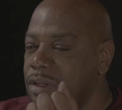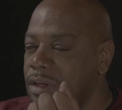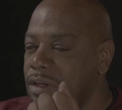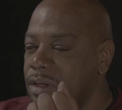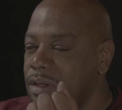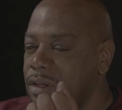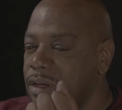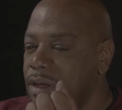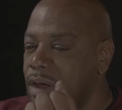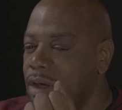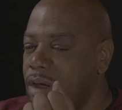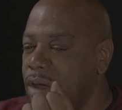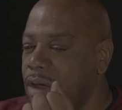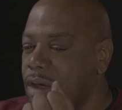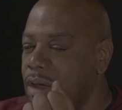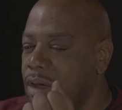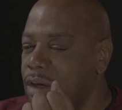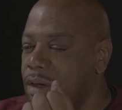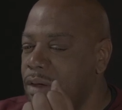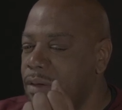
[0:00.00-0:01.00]
the
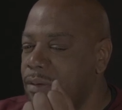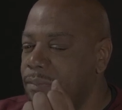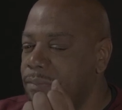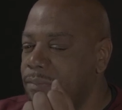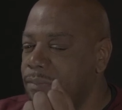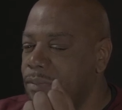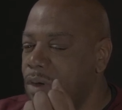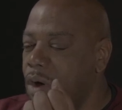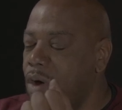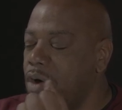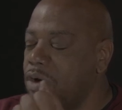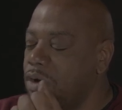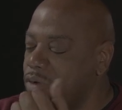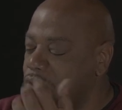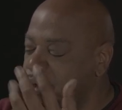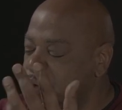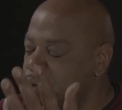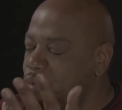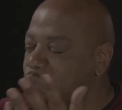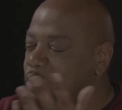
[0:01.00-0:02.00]
um, auto
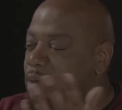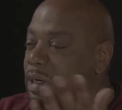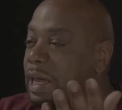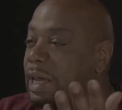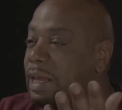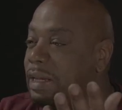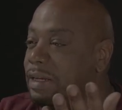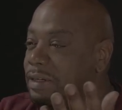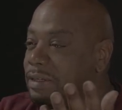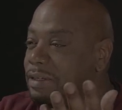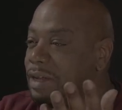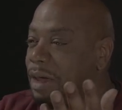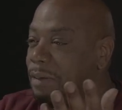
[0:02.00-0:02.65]
tune laden